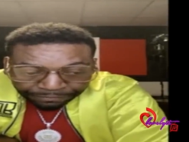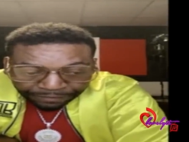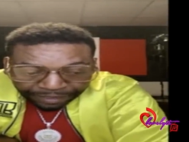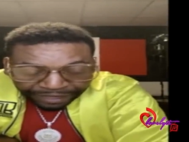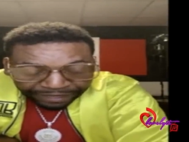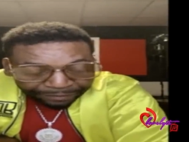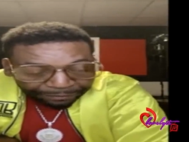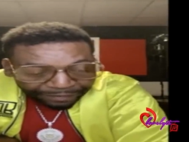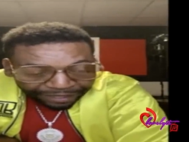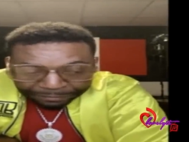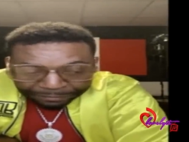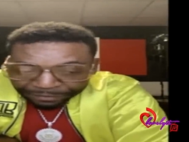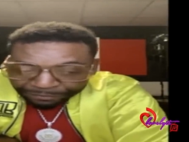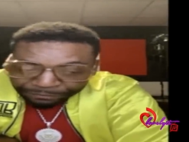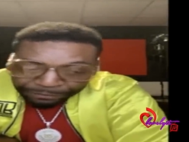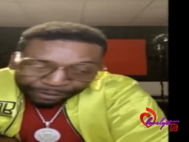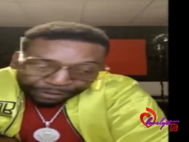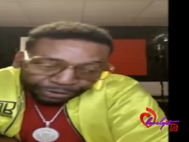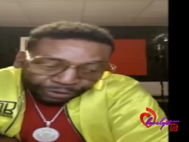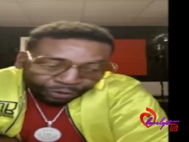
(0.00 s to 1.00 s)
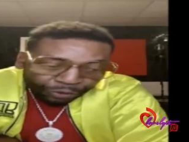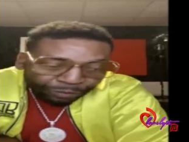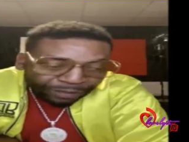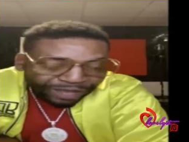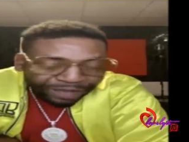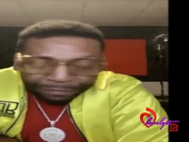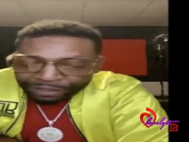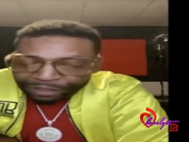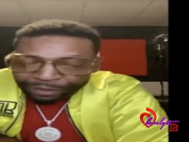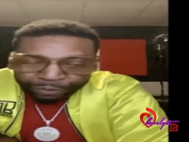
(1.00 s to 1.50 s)
And it made me feel so
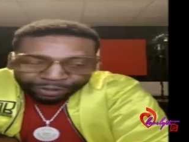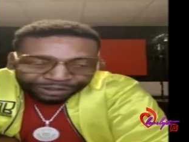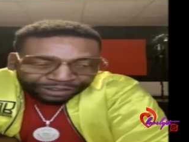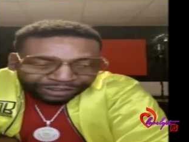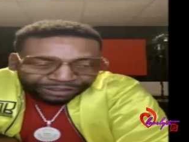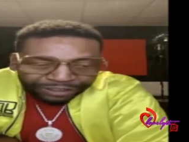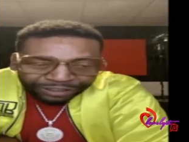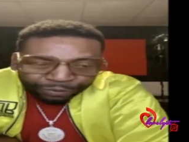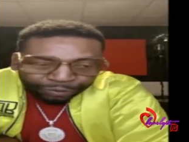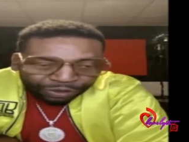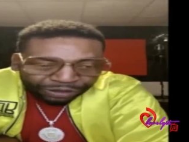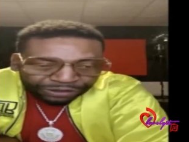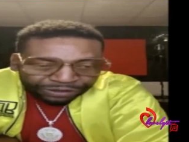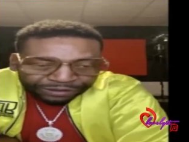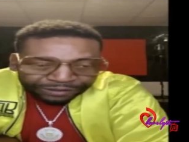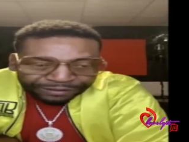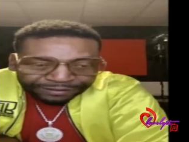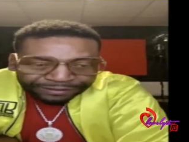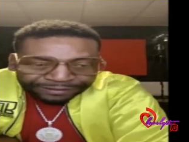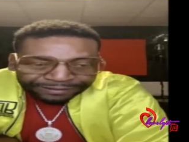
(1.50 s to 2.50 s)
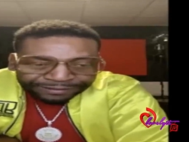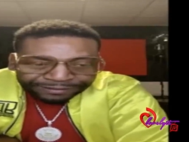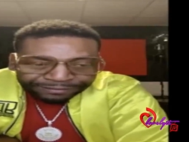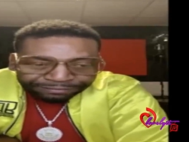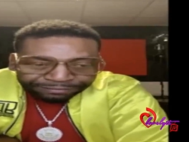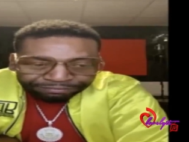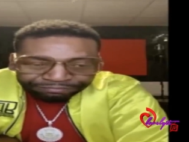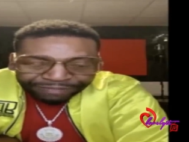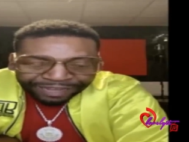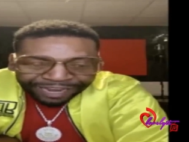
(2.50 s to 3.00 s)
bad, but it wasn't
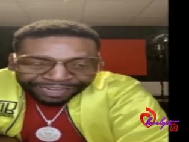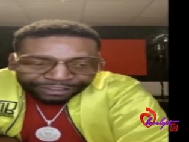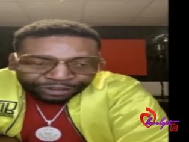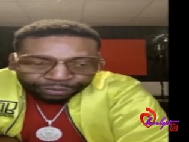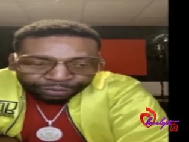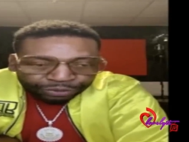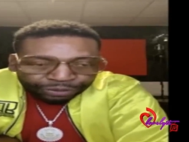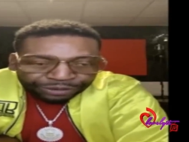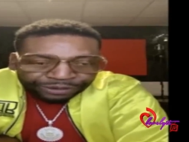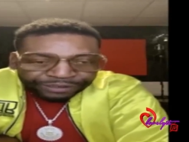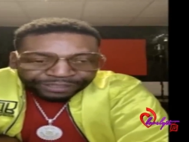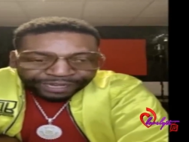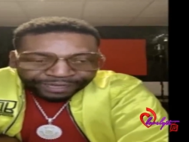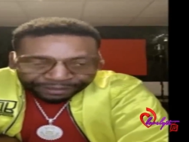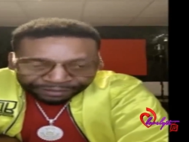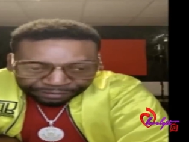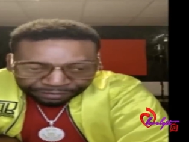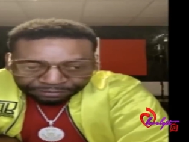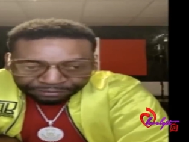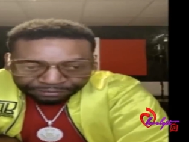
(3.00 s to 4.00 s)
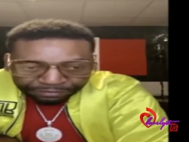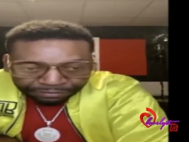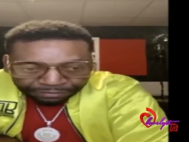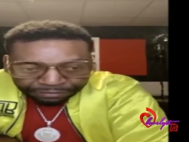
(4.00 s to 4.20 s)
actual sex.